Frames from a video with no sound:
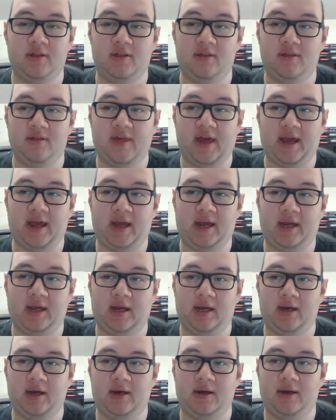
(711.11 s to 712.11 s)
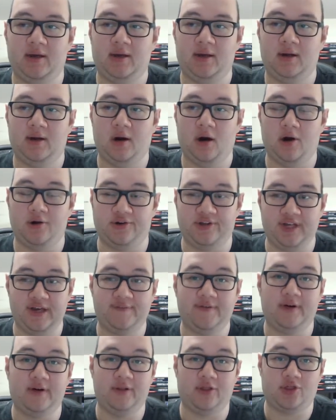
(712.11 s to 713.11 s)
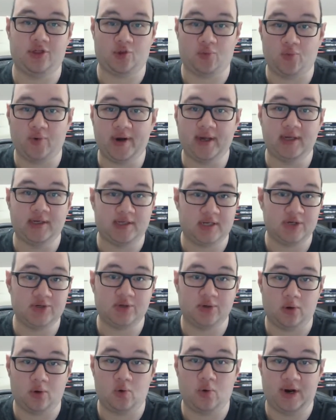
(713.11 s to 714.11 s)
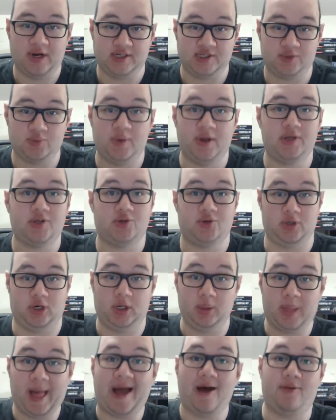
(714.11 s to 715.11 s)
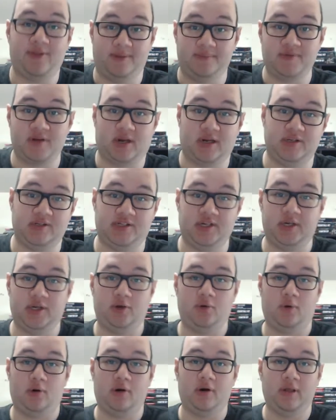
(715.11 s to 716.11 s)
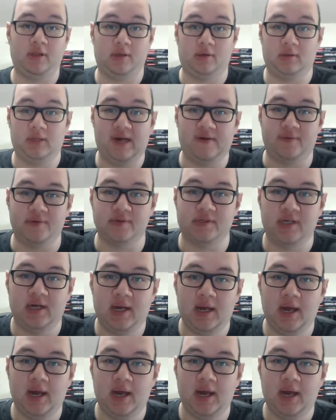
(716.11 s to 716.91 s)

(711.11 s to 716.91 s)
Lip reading: they are given 3 additional quests, which allow them to continue earning their levels.